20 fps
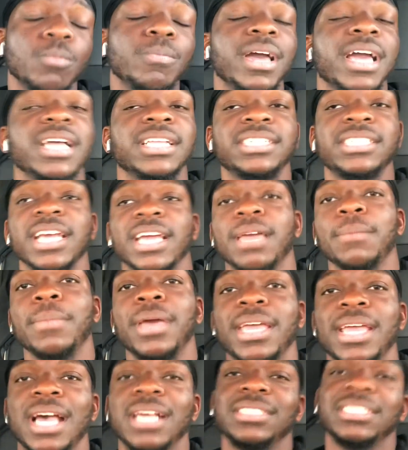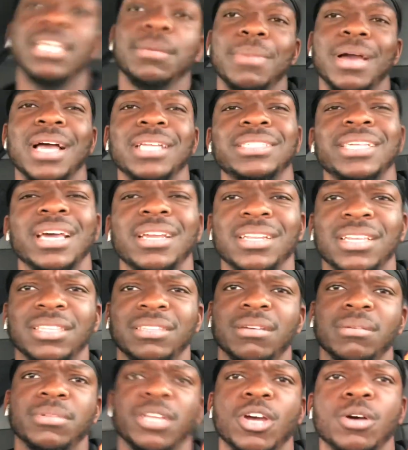man, check it, man. Y'all seen my title and
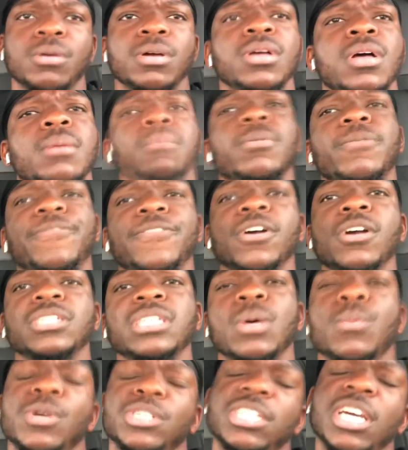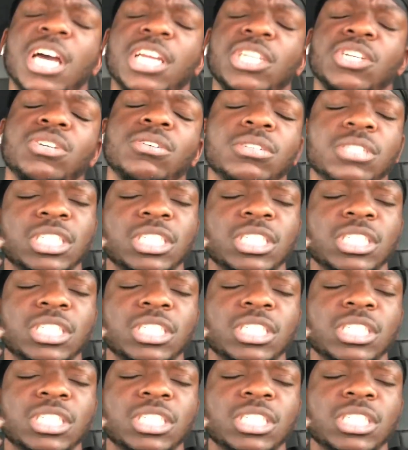thumbnail. But first, I want y'all to